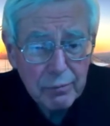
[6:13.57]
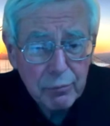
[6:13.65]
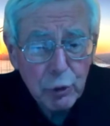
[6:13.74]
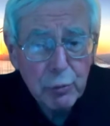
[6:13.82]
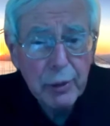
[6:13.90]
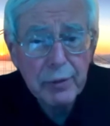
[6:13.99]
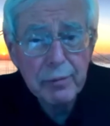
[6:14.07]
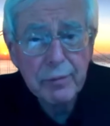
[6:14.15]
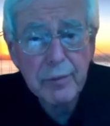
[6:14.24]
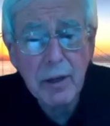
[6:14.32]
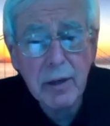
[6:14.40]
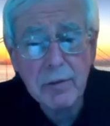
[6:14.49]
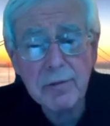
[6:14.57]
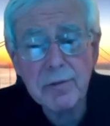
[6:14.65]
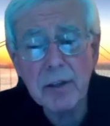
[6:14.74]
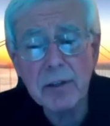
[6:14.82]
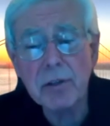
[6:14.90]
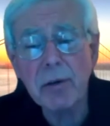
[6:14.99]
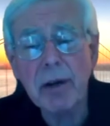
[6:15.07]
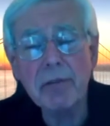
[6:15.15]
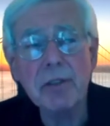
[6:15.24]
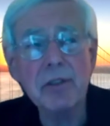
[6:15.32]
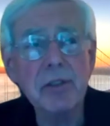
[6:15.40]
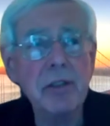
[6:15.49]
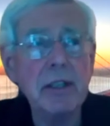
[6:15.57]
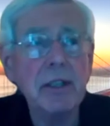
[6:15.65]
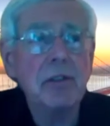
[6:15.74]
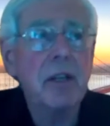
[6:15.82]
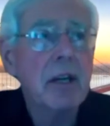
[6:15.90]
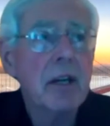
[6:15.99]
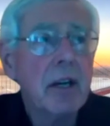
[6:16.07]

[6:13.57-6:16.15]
movement of underground facilities.